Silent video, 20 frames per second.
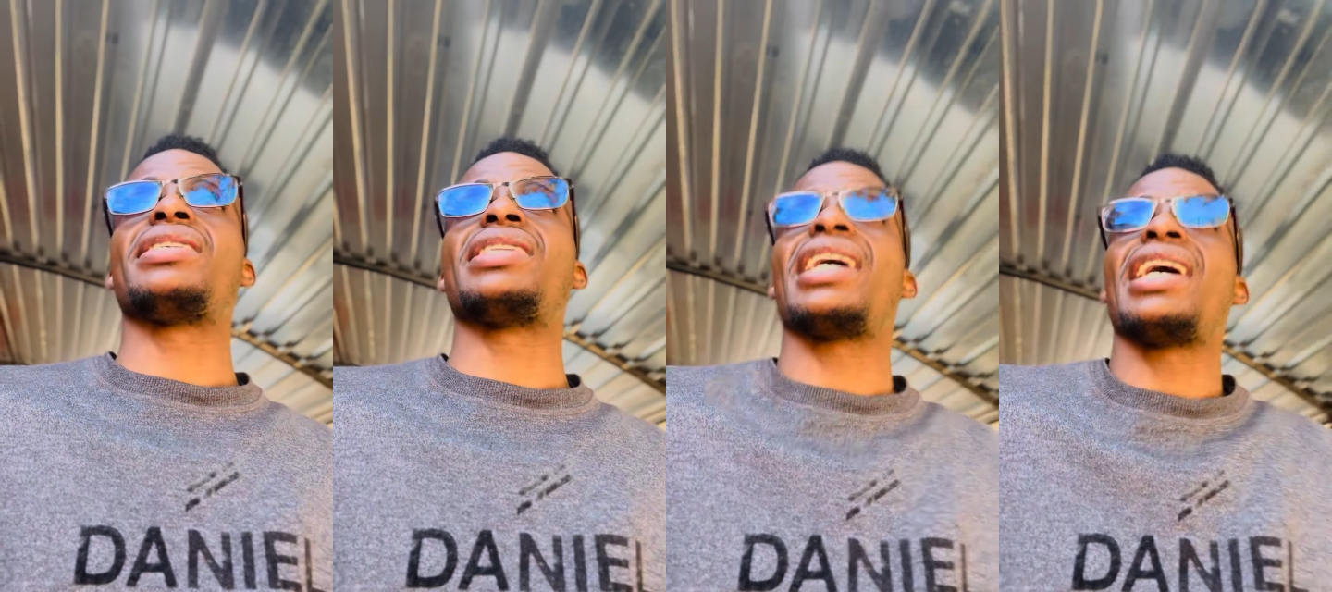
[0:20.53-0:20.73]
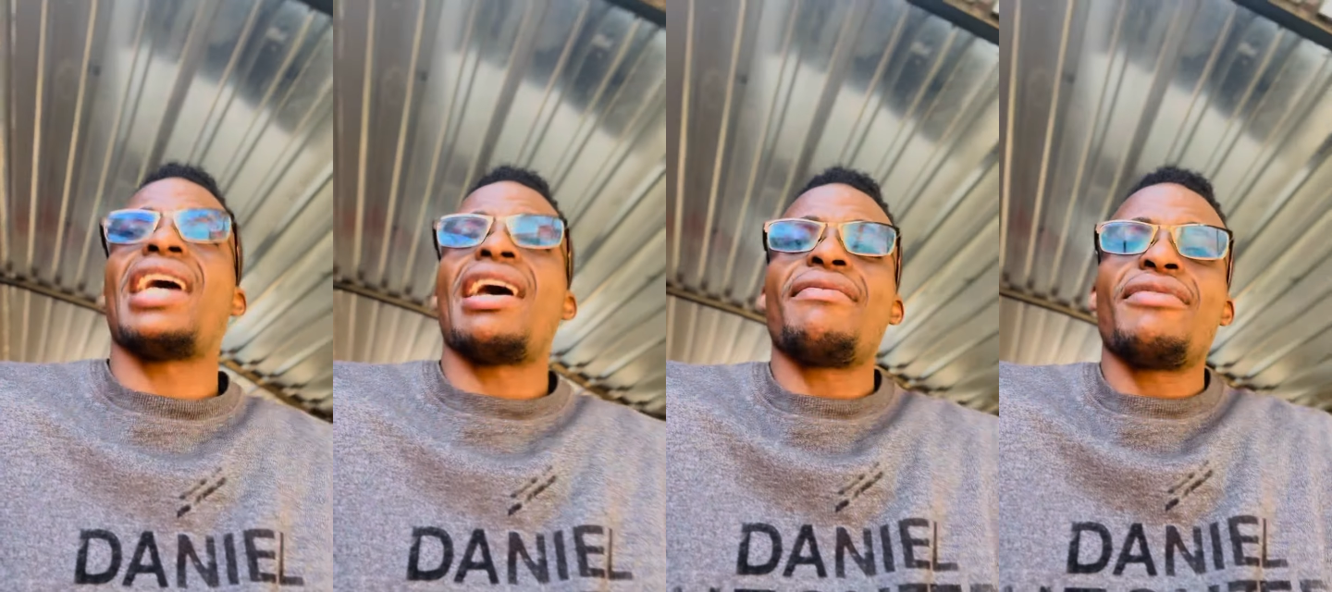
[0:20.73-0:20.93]

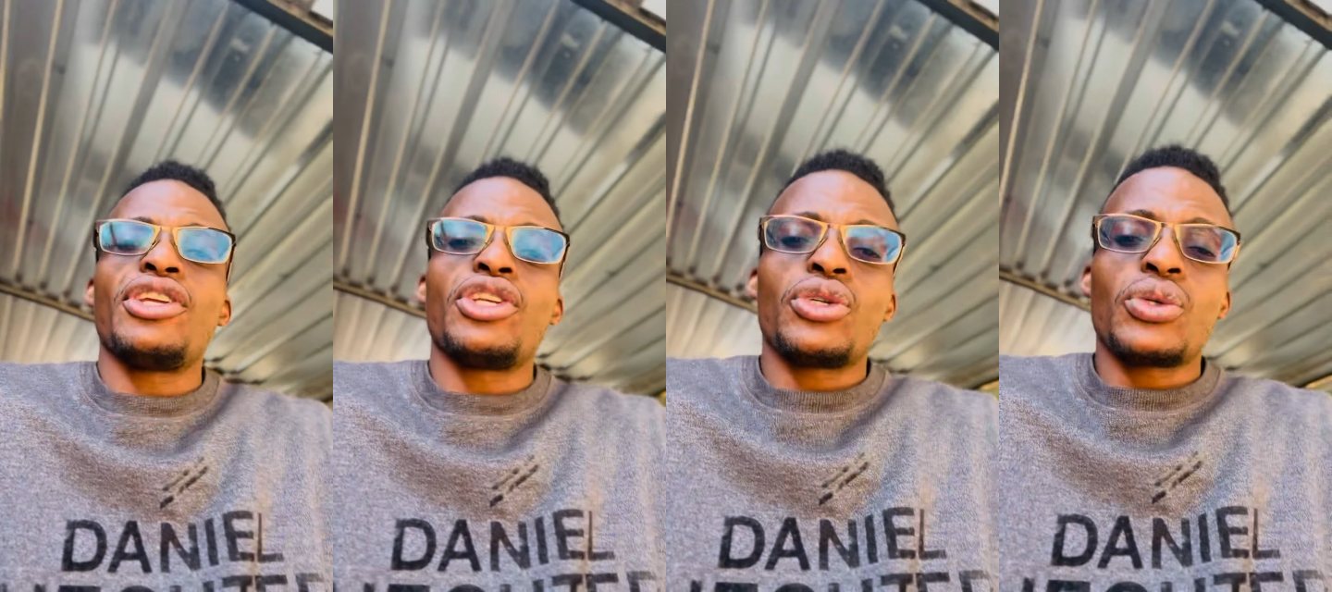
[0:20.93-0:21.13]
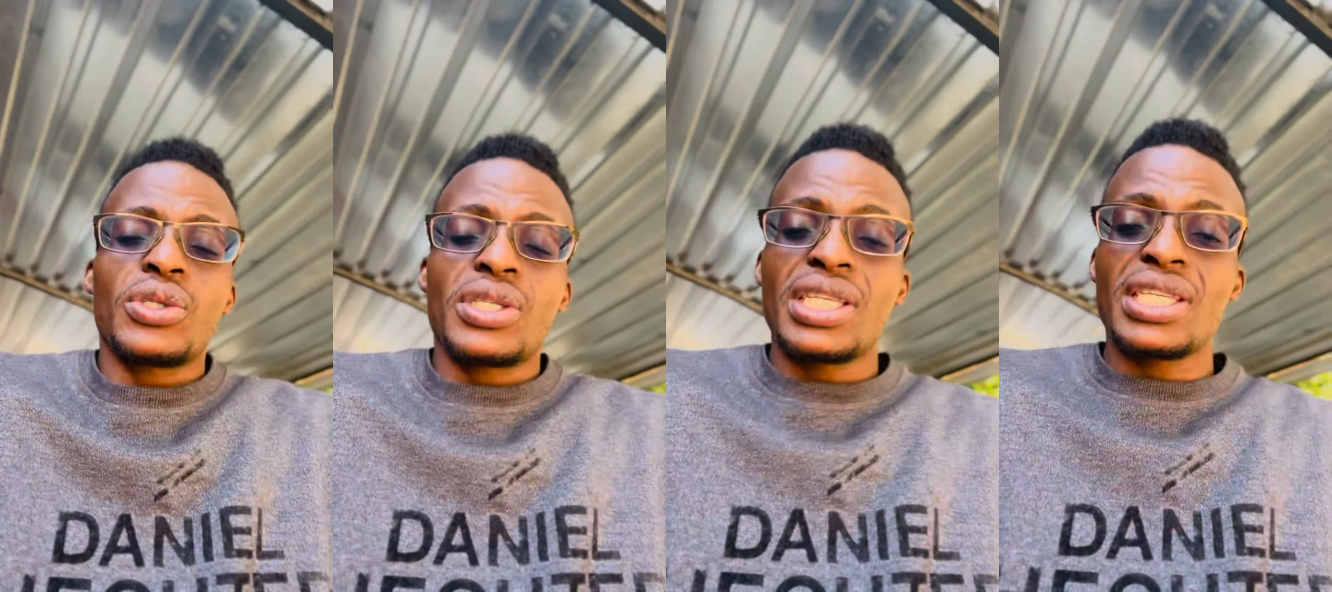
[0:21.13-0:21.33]
haven't
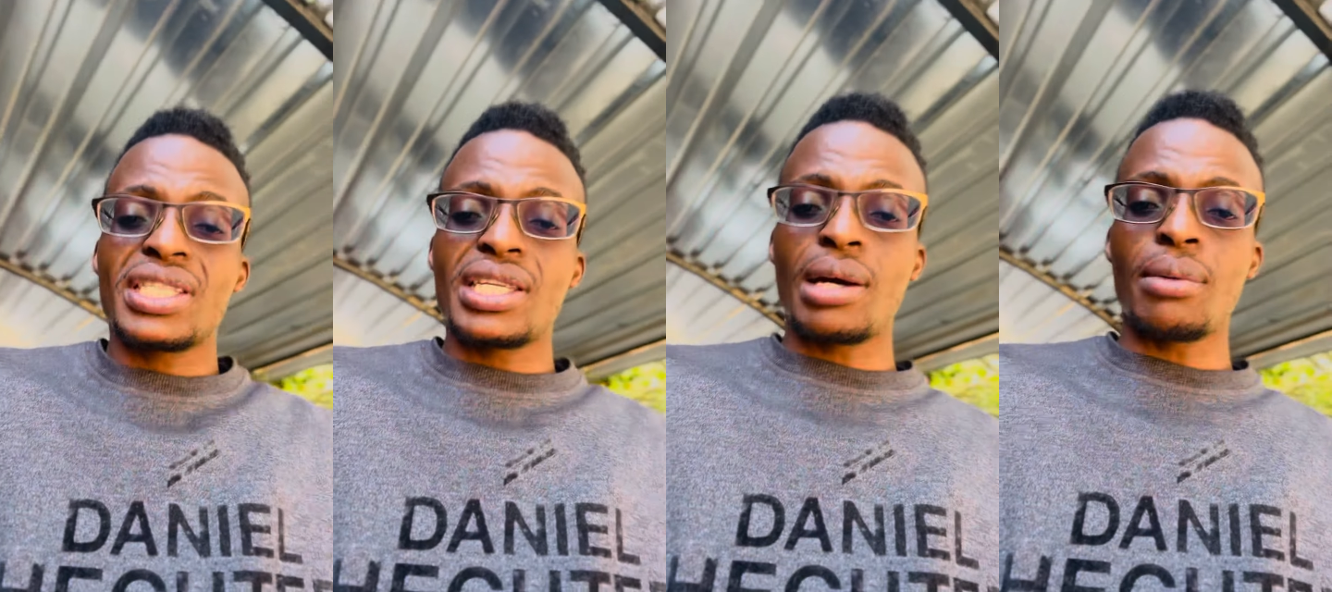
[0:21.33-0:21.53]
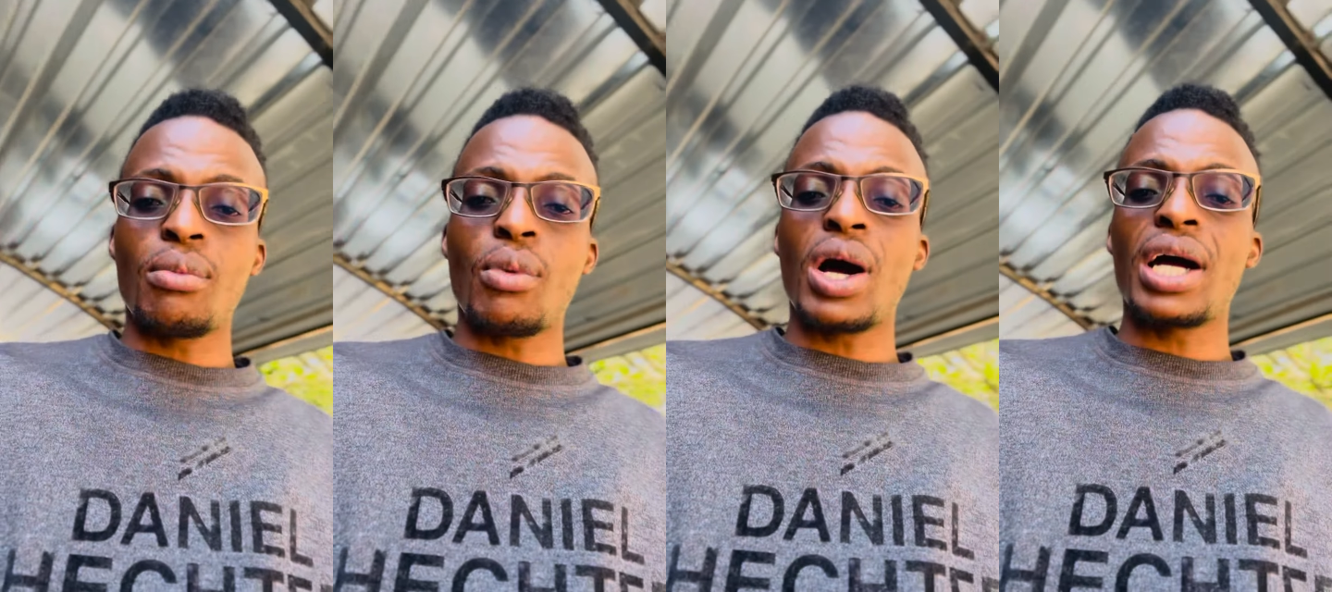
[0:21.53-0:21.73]
you seen
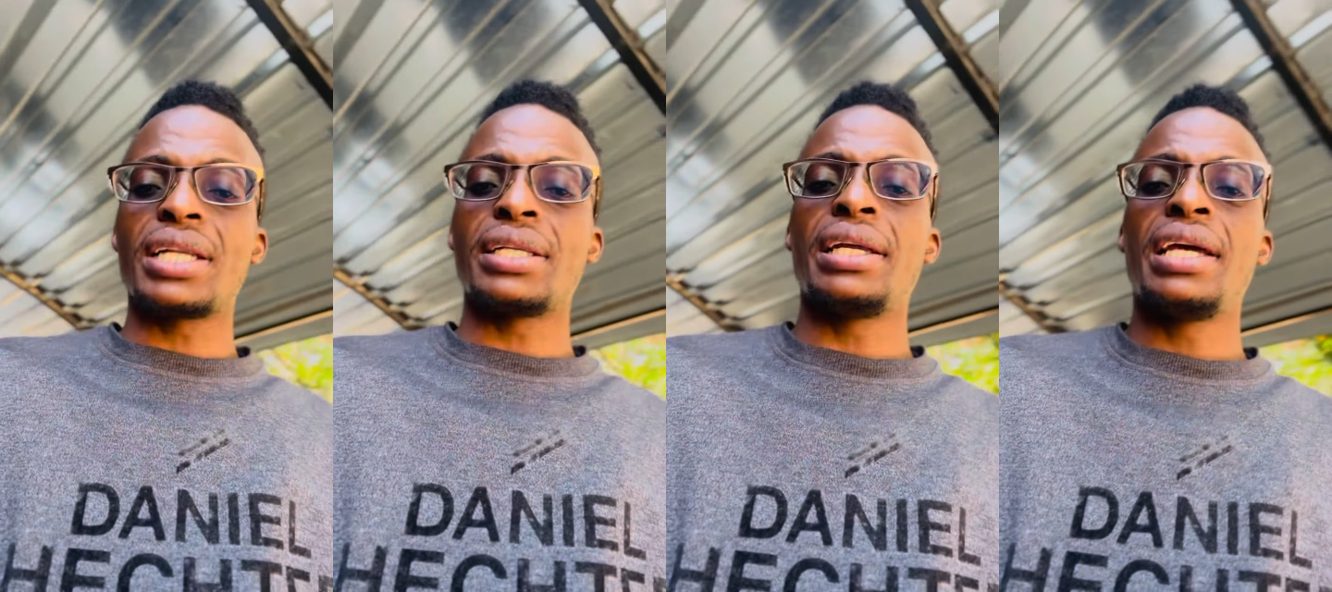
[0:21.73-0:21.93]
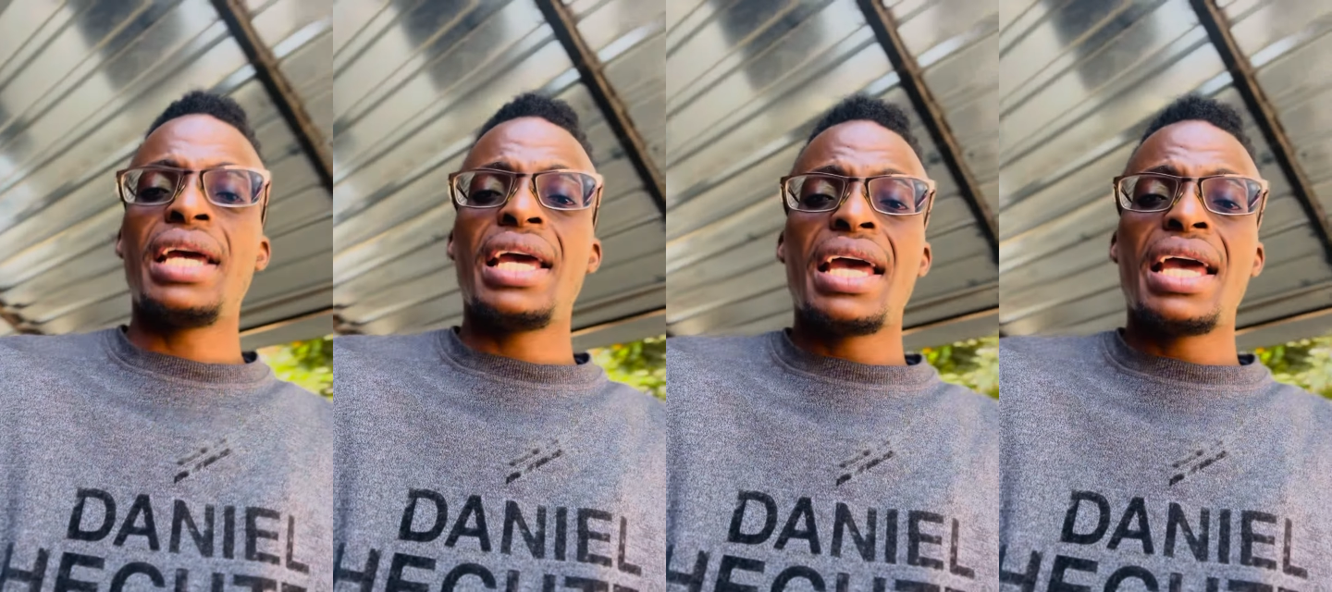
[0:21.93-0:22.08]
someone